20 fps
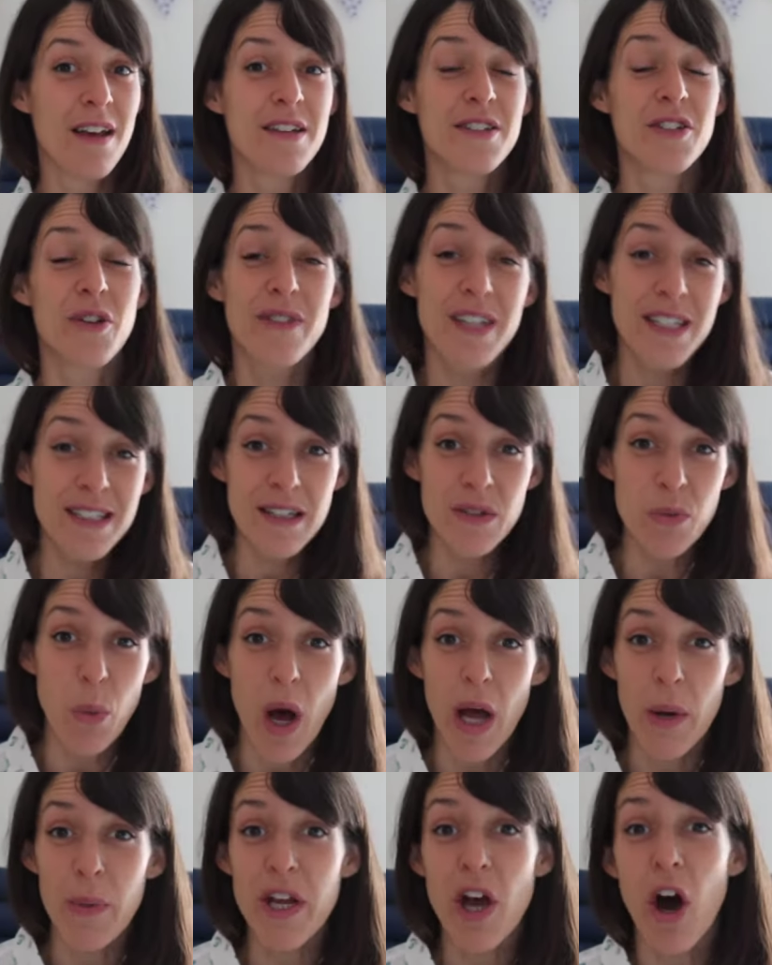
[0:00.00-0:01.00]
So this is
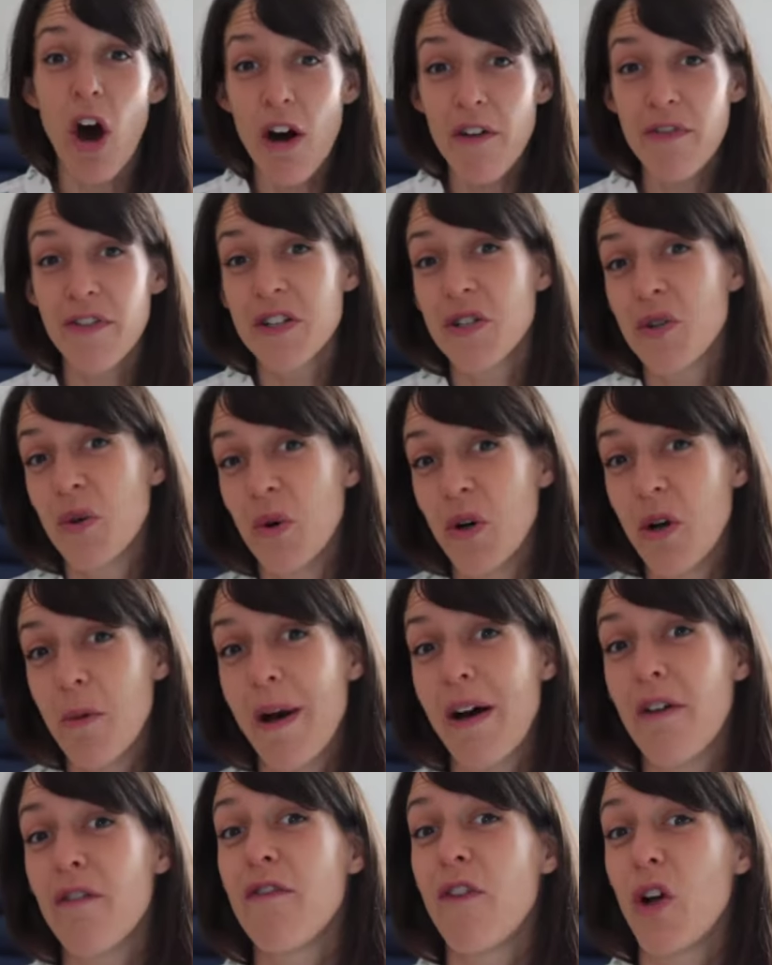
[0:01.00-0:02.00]
why we often talk
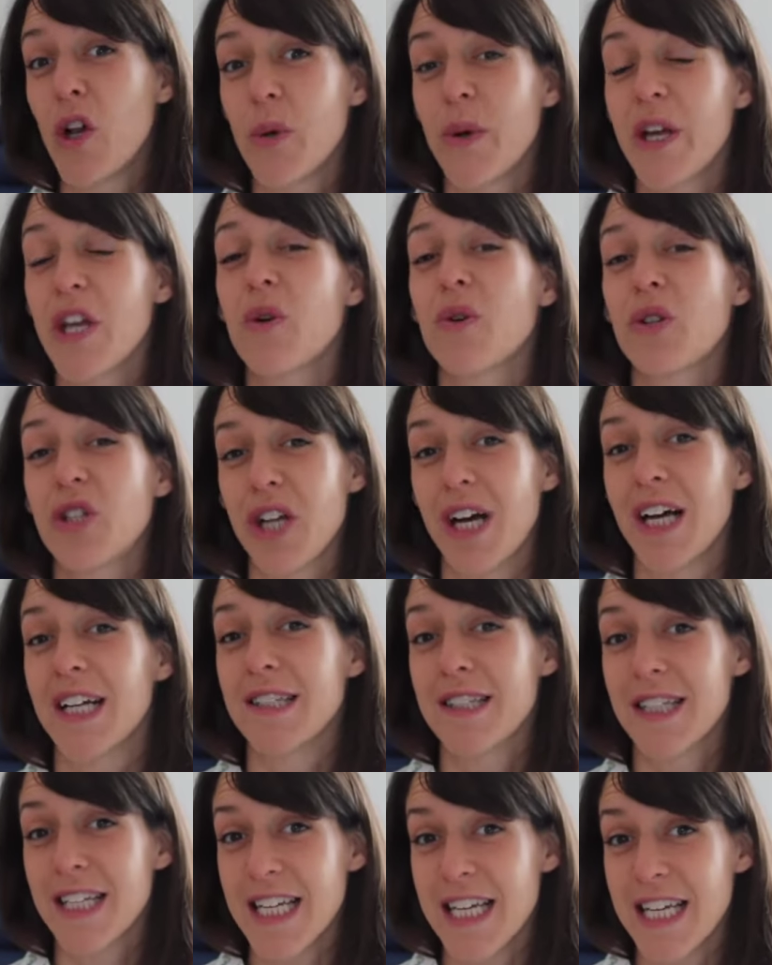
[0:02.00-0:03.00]
about following your
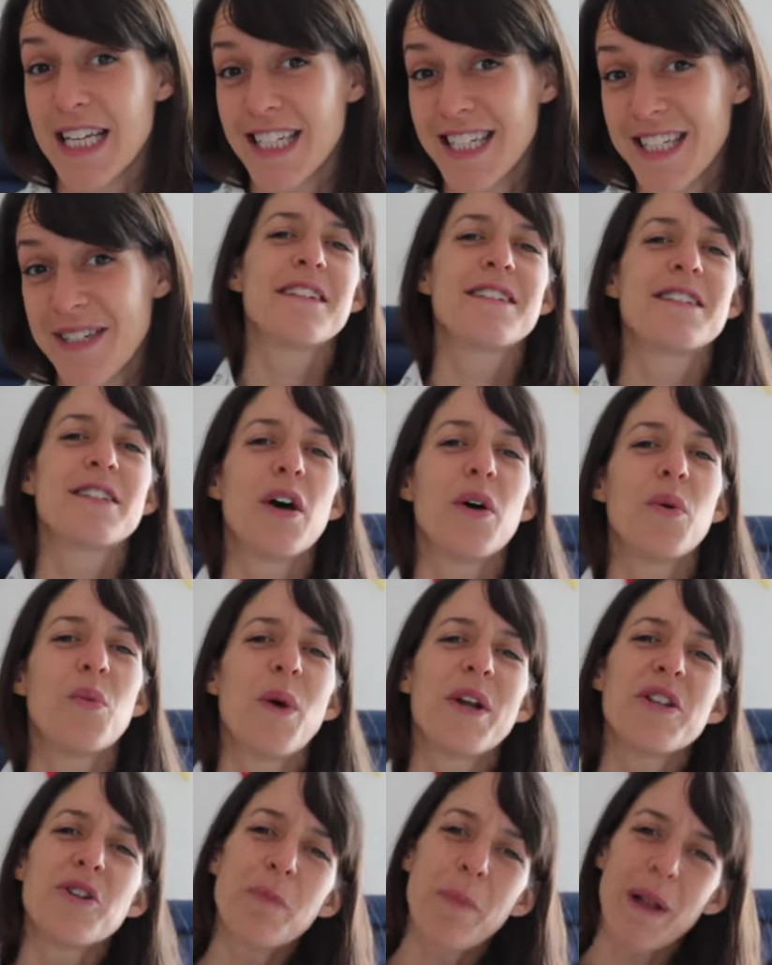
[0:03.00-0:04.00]
child's lead. So
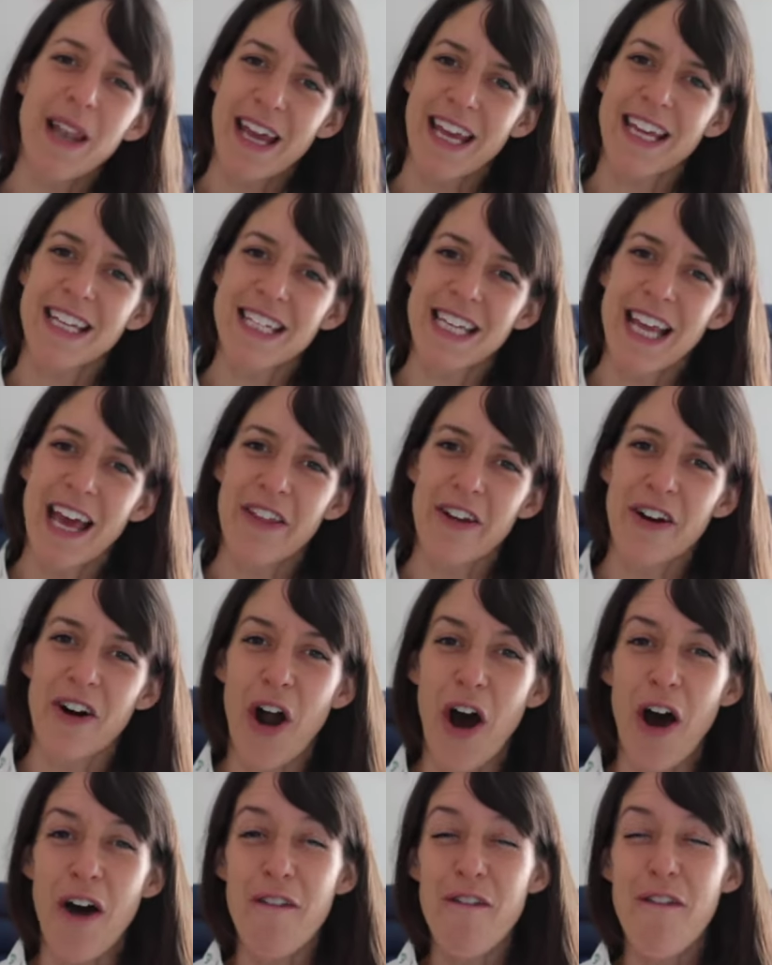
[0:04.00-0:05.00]
when you're playing together,
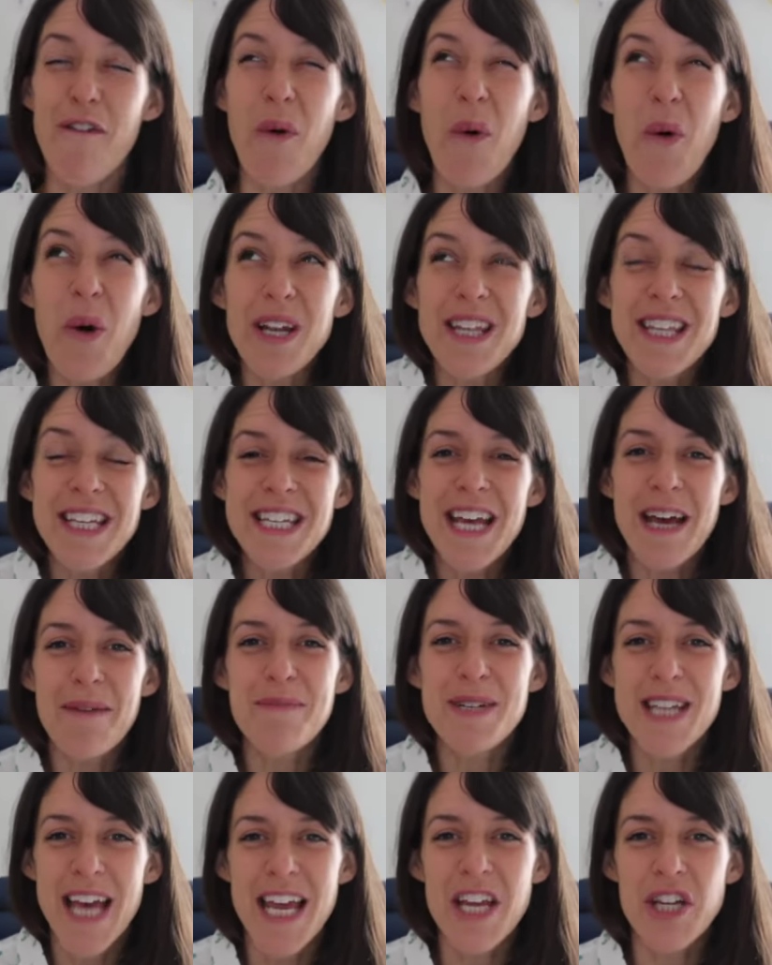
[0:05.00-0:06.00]
avoid the
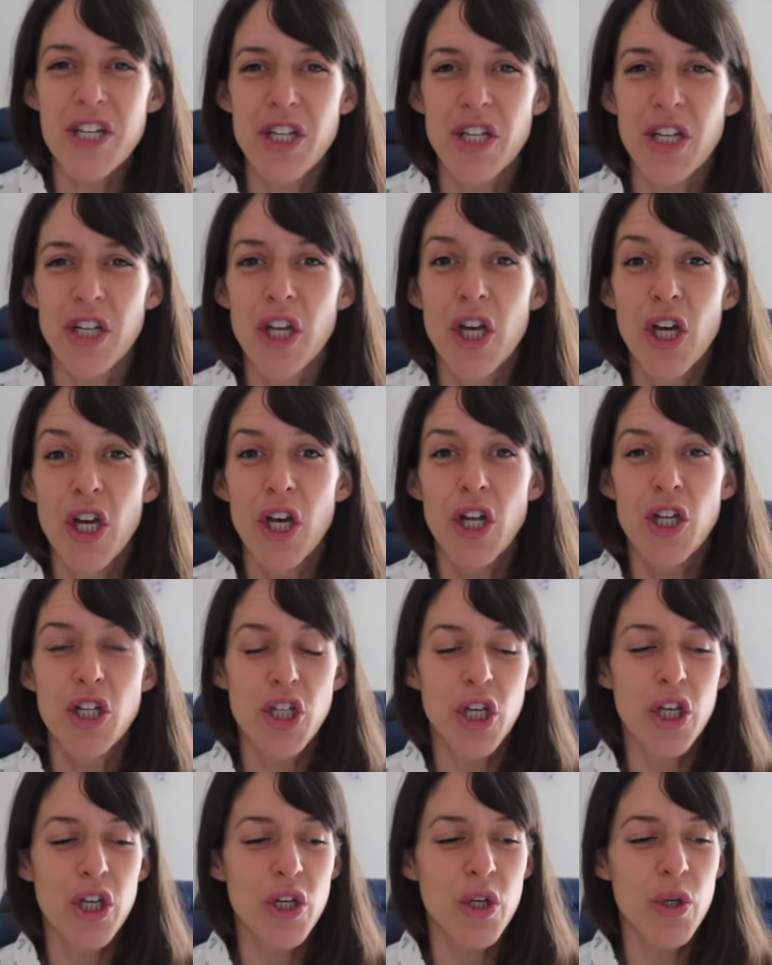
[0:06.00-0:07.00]
temptation
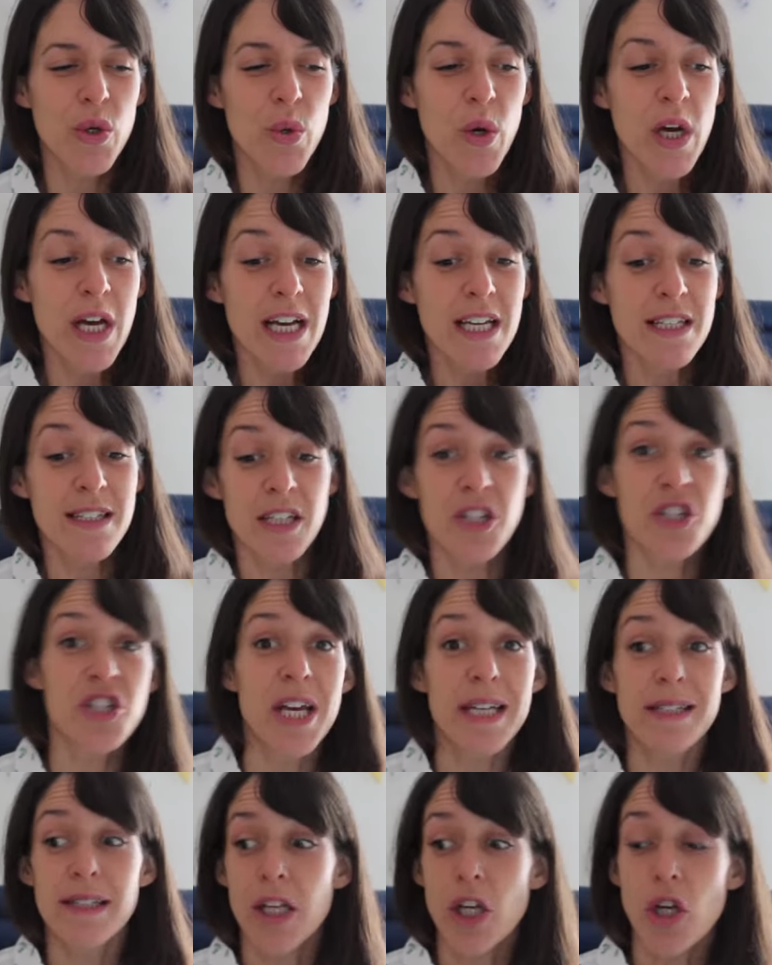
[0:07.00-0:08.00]
to
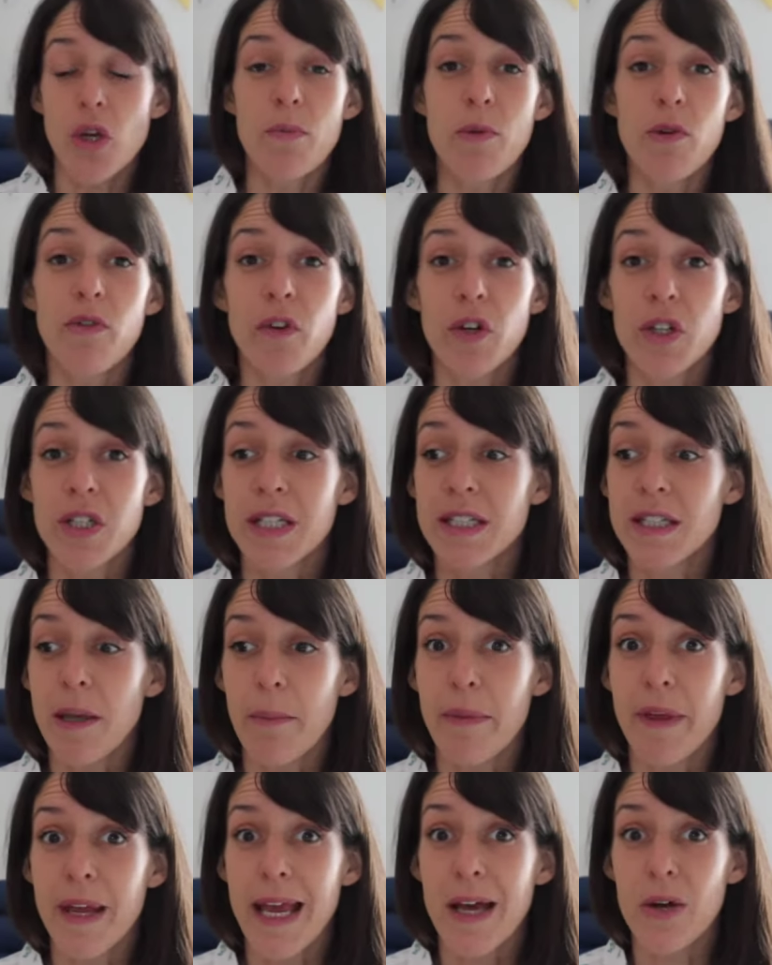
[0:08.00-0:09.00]
suggest that you move on to
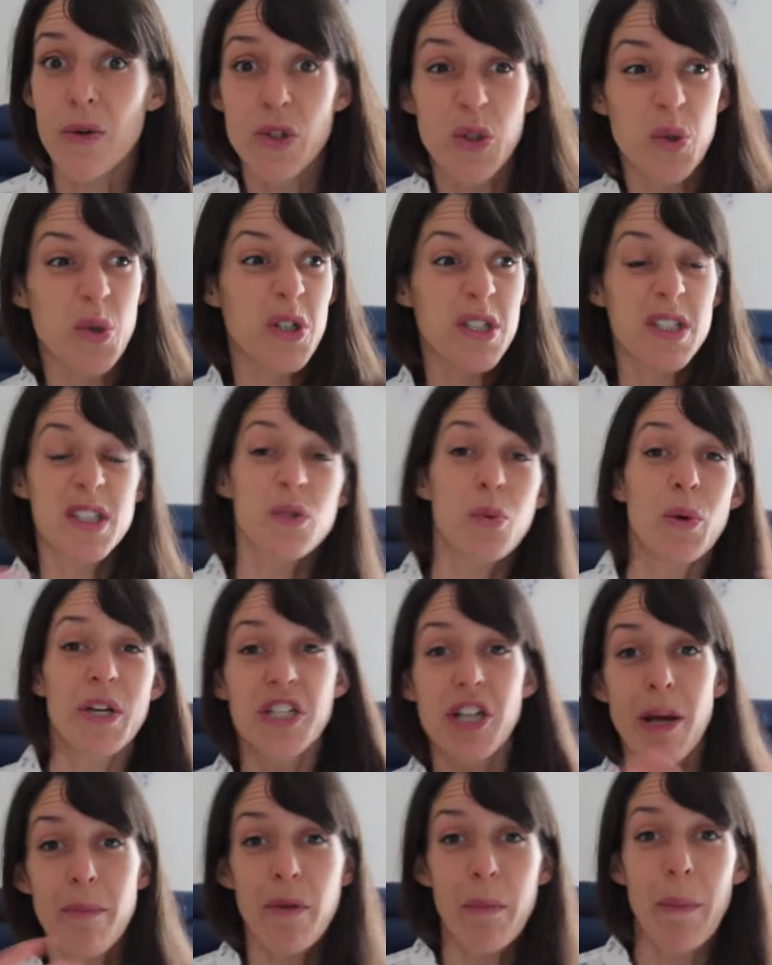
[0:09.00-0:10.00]
something else or to
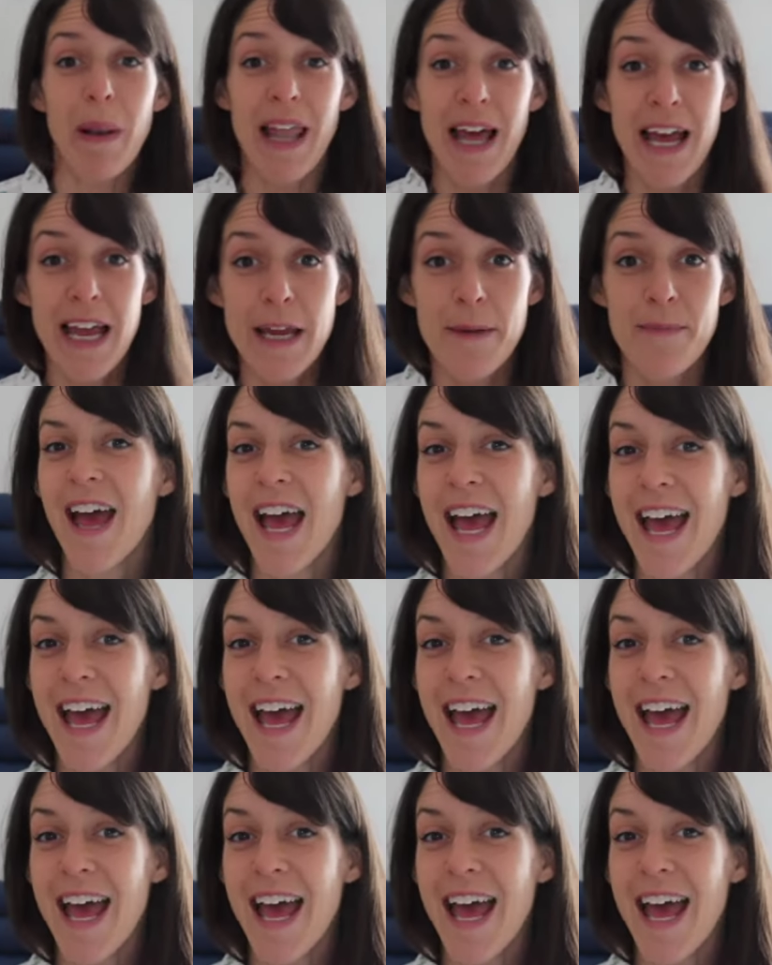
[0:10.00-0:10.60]
switch up the play.